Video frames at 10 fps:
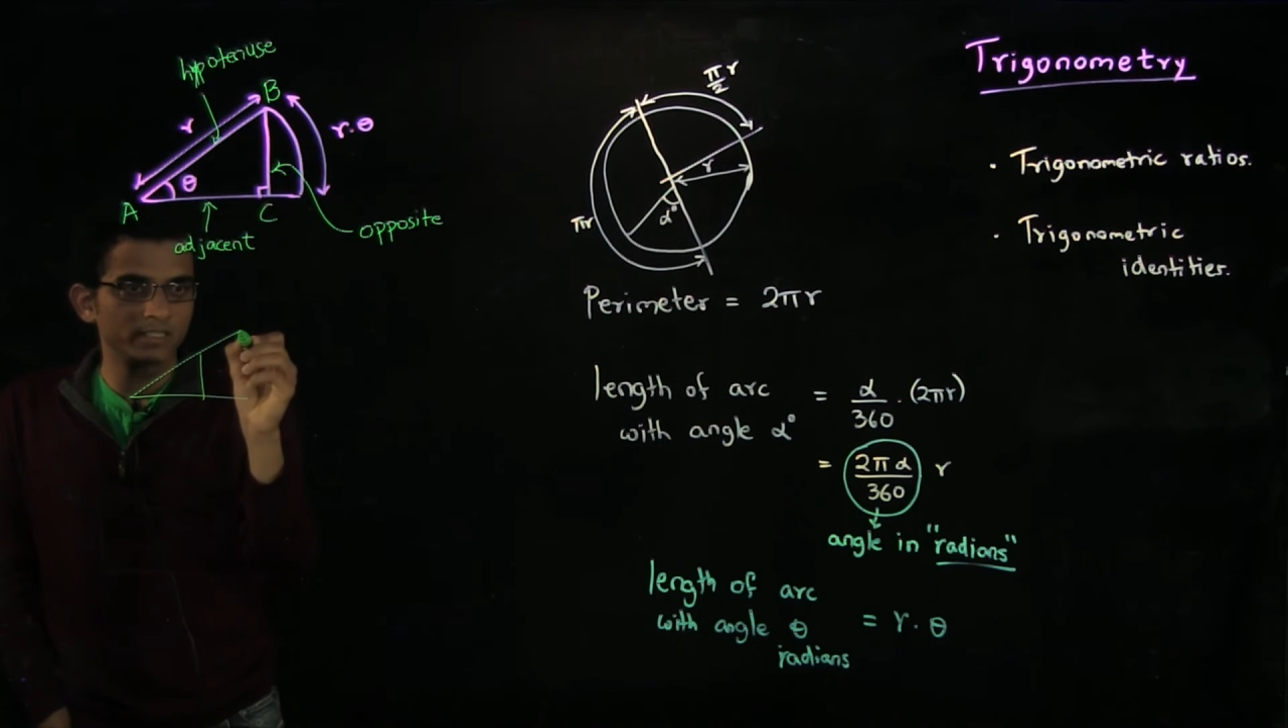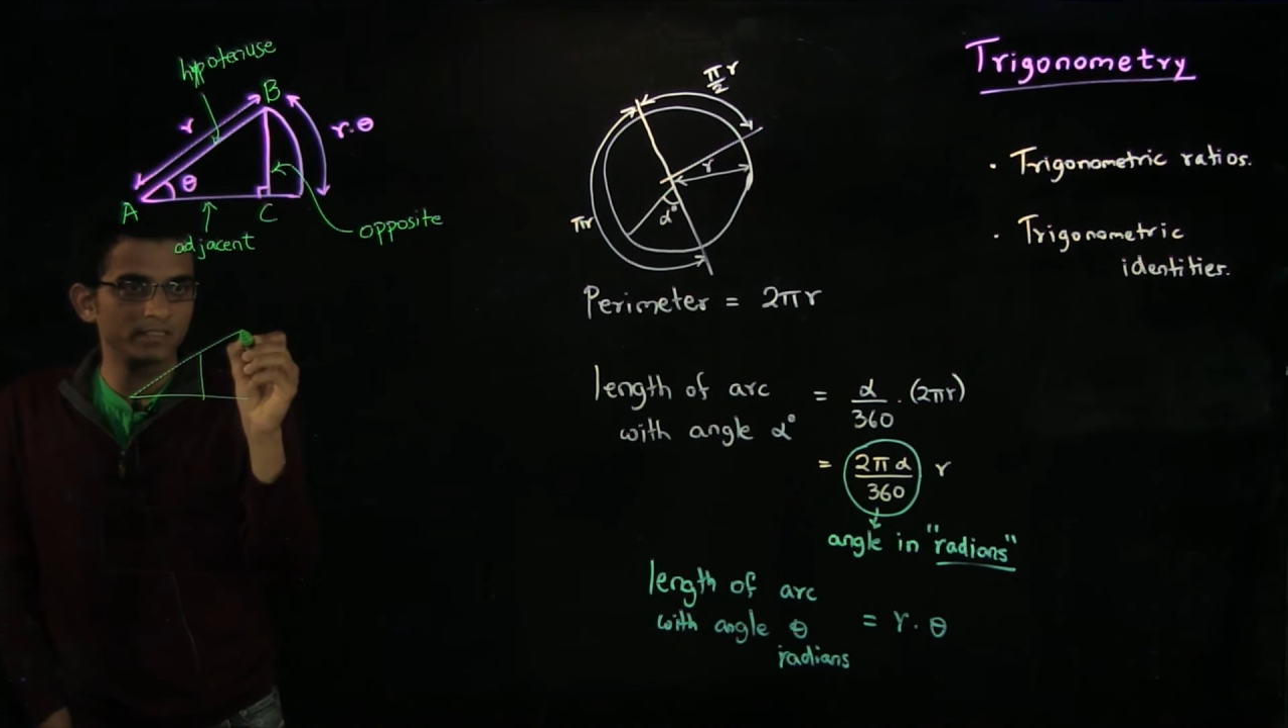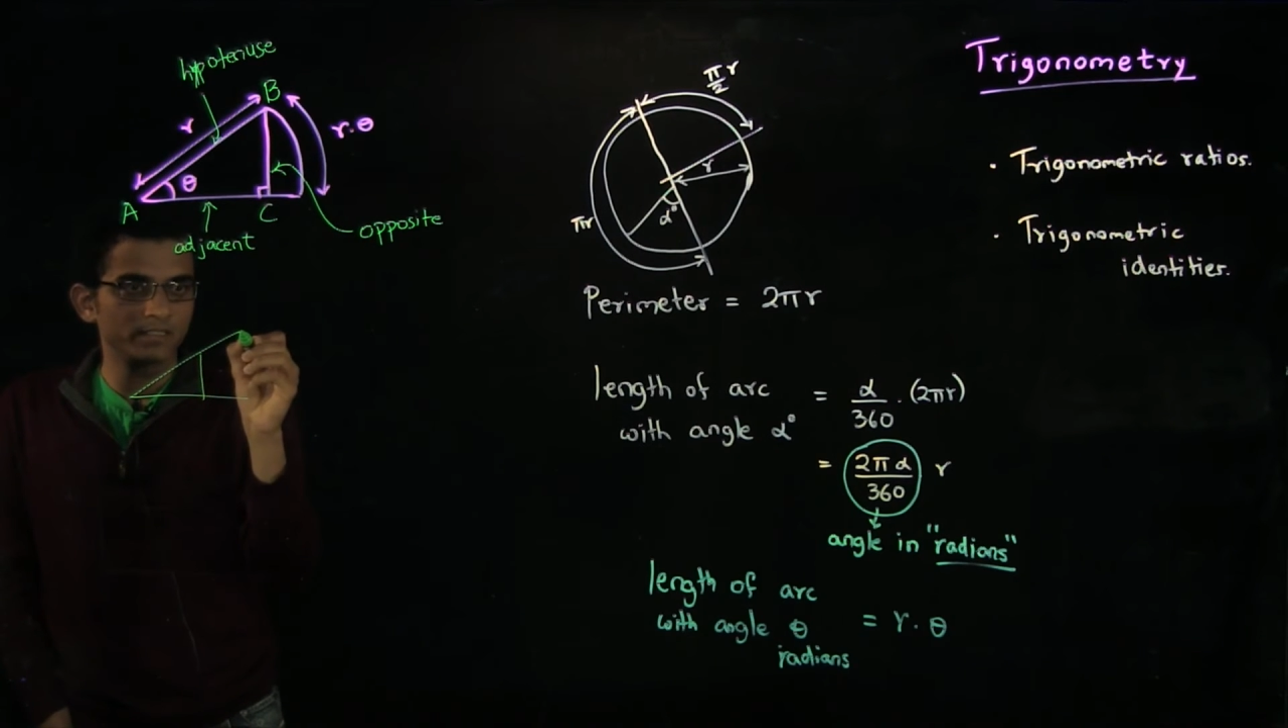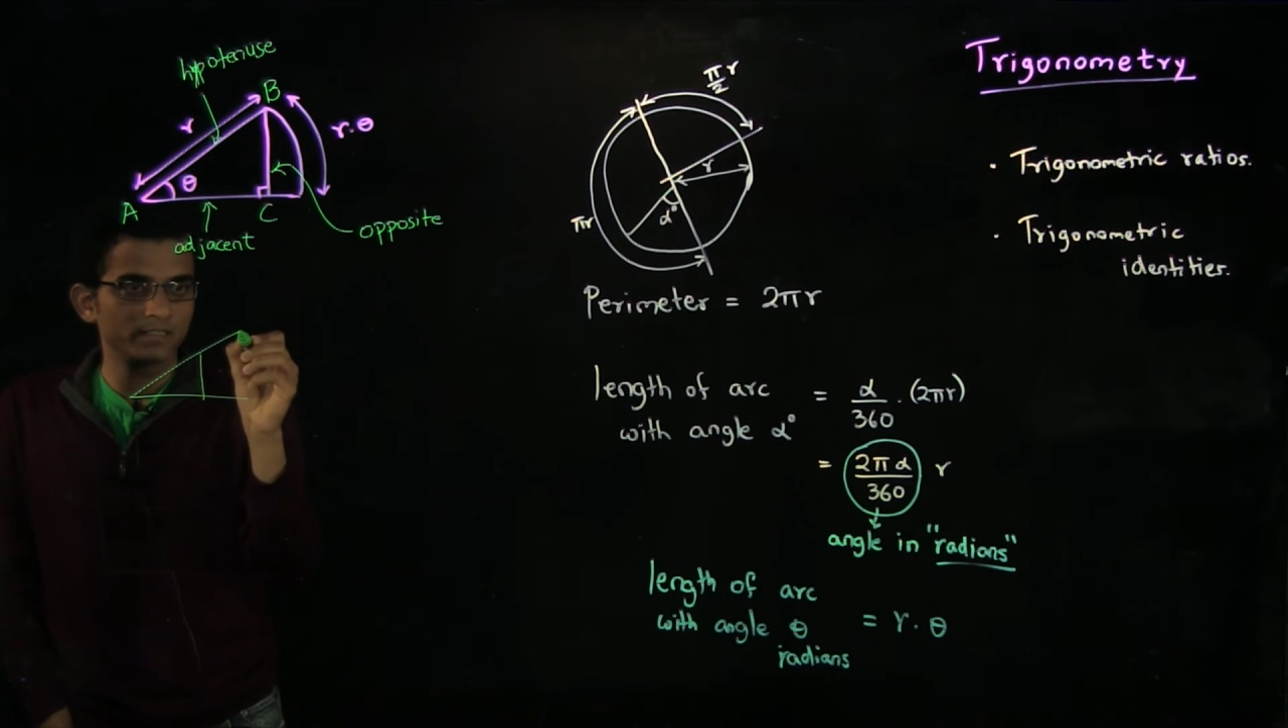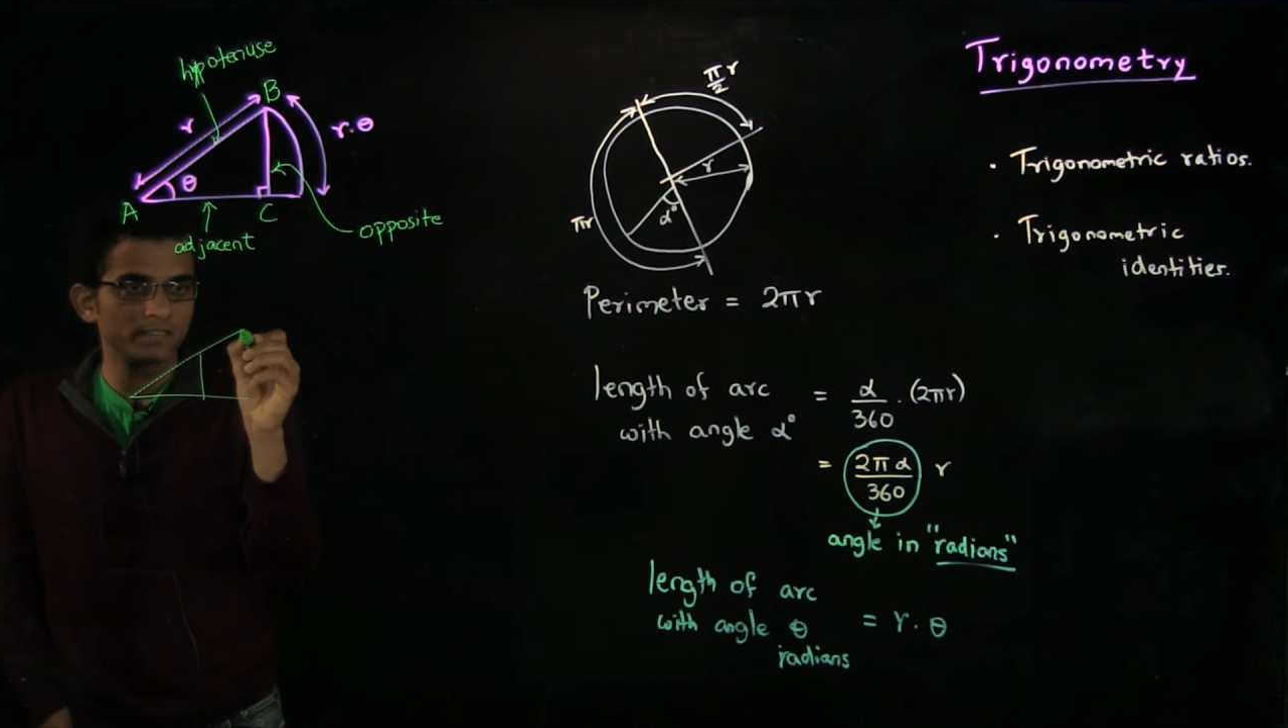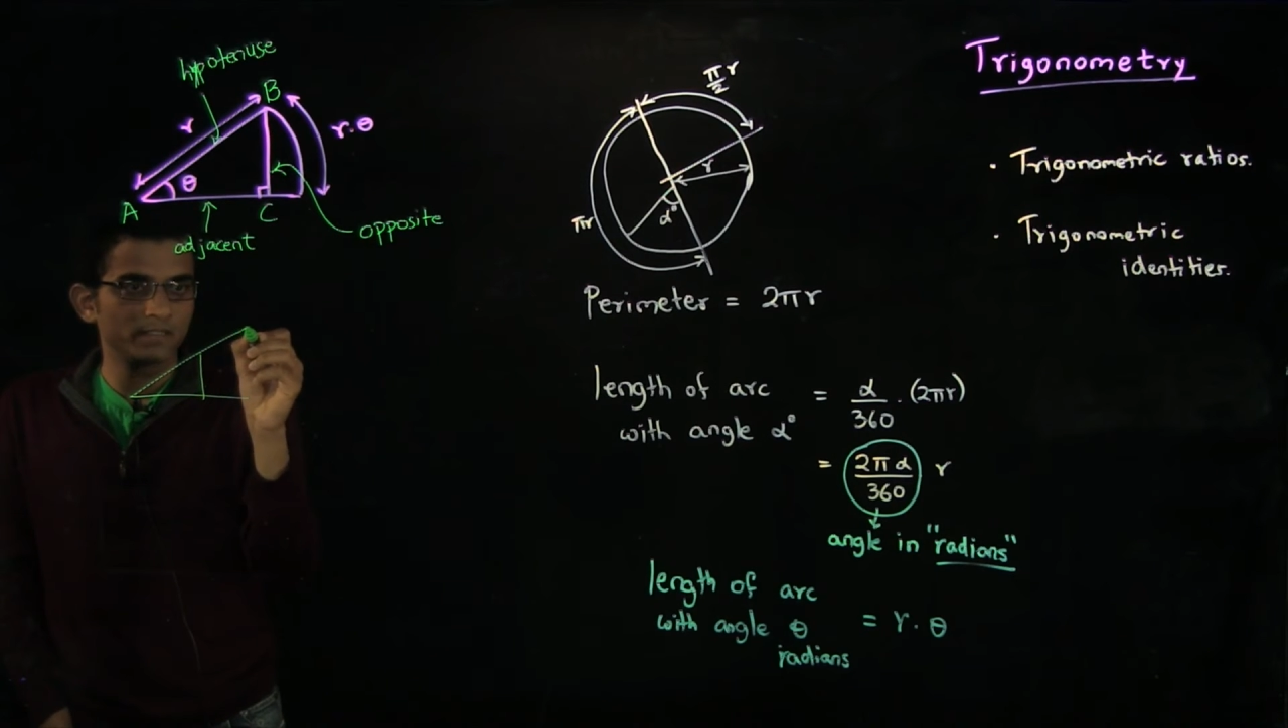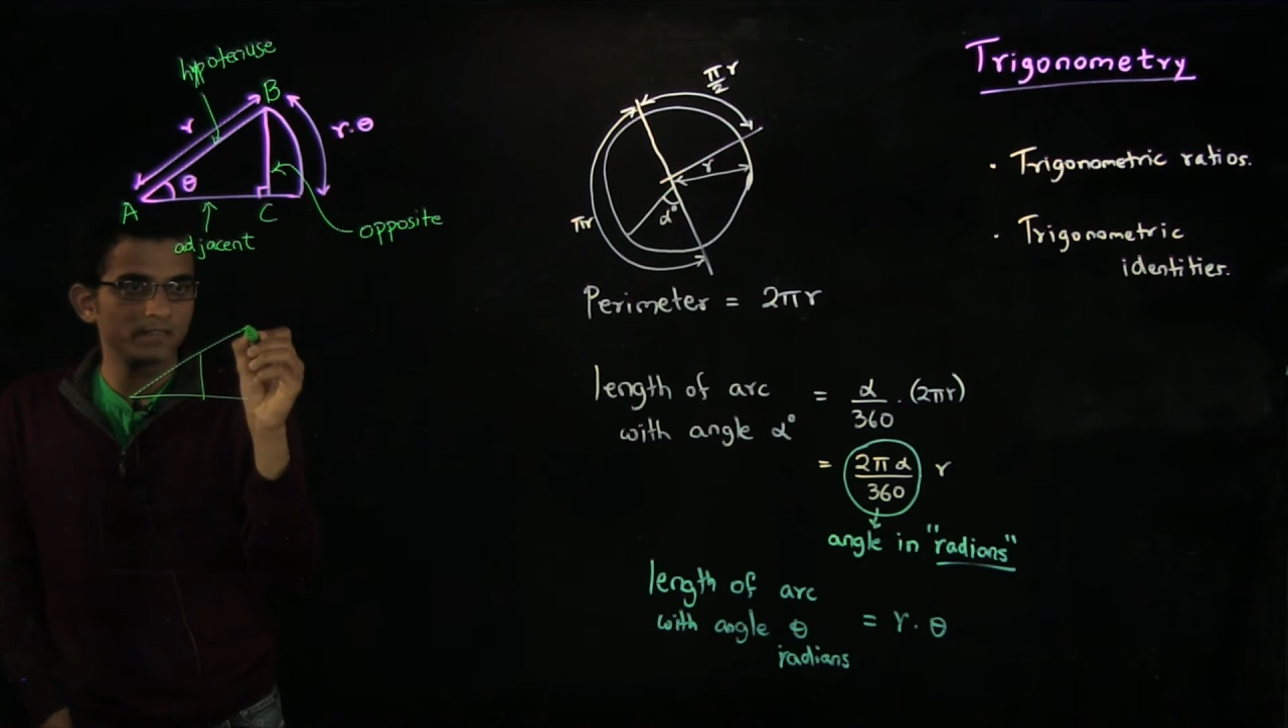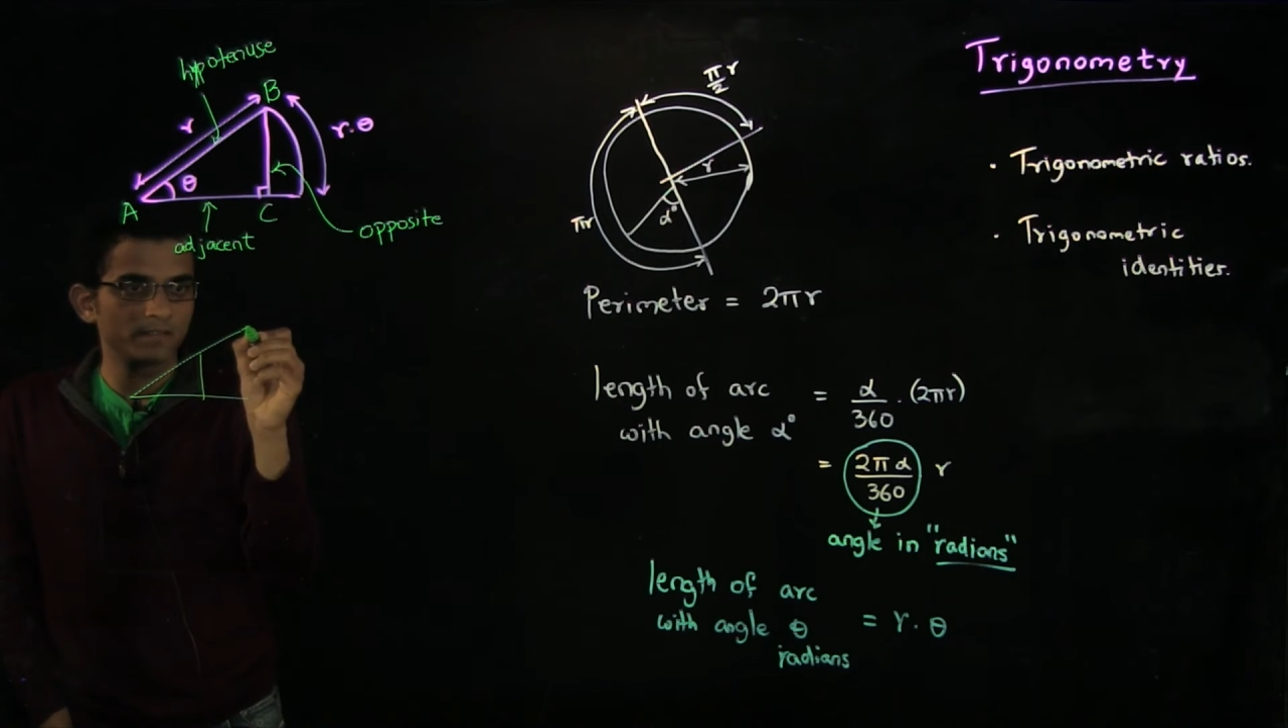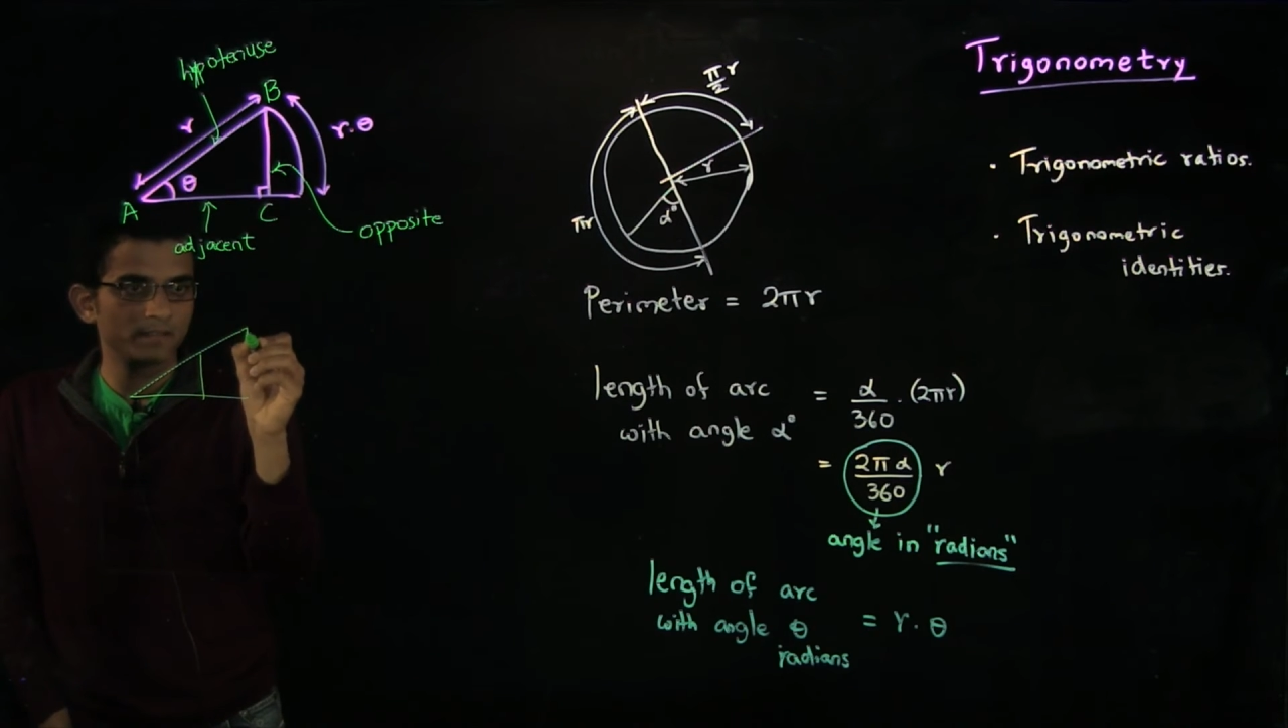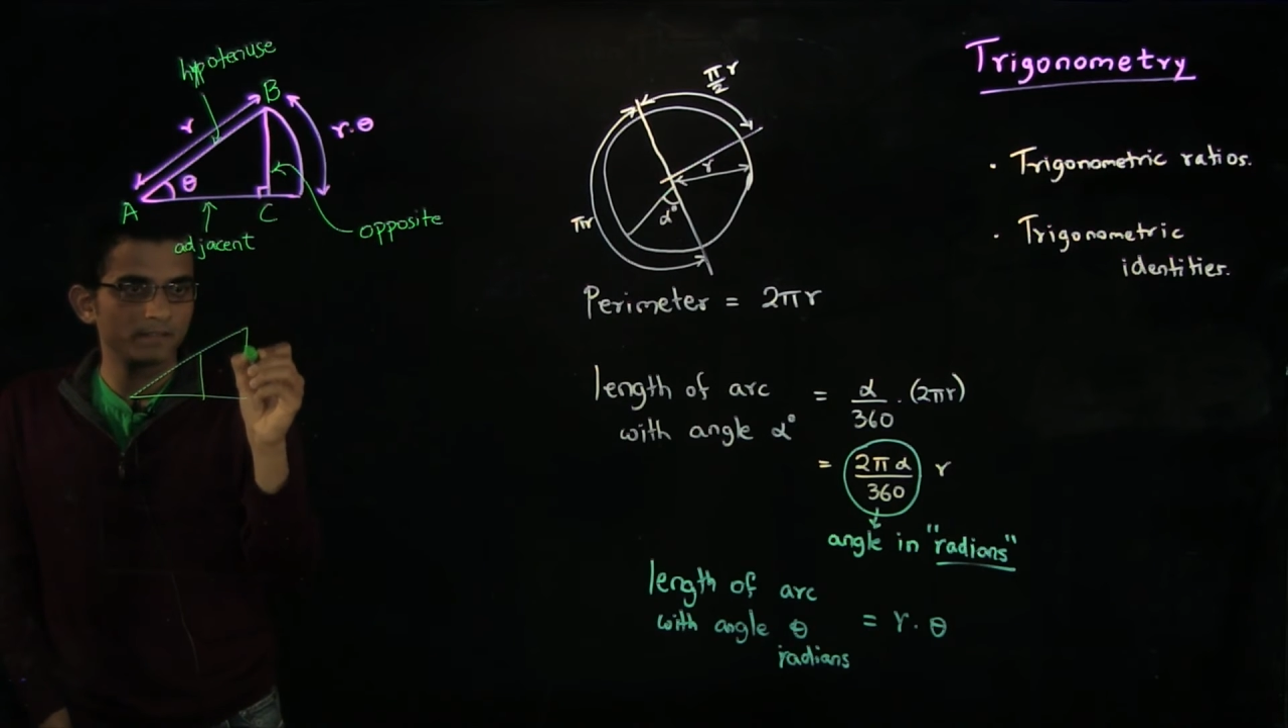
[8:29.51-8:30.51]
like this,